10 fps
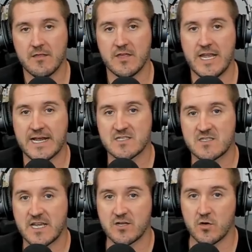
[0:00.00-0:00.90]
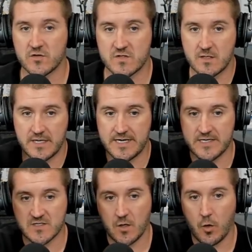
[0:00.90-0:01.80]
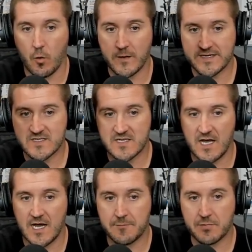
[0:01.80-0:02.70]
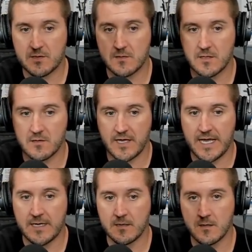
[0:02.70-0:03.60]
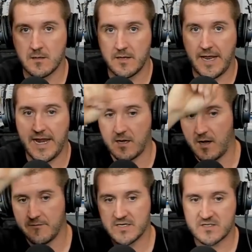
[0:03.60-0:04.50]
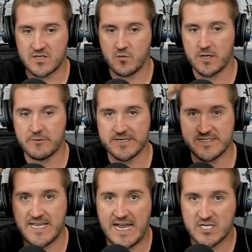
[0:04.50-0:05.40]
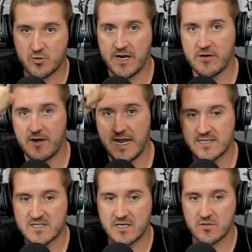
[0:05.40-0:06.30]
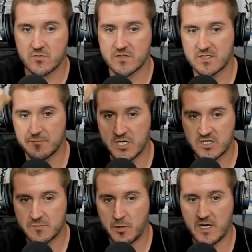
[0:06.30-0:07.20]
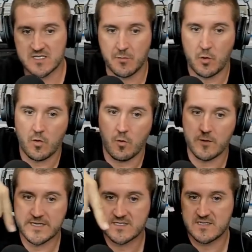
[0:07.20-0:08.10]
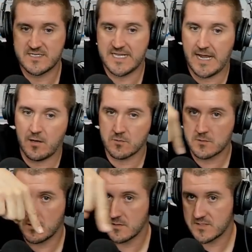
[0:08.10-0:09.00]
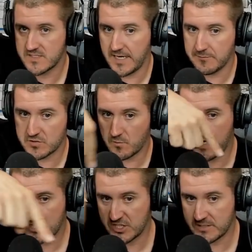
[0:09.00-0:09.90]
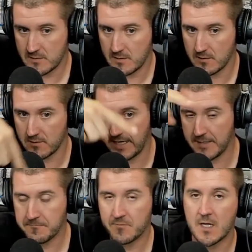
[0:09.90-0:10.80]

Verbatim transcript: the next signals is hoist up, okay? And obviously, you want to exaggerate your hand signals as much as possible. Hoist down, same direction, okay?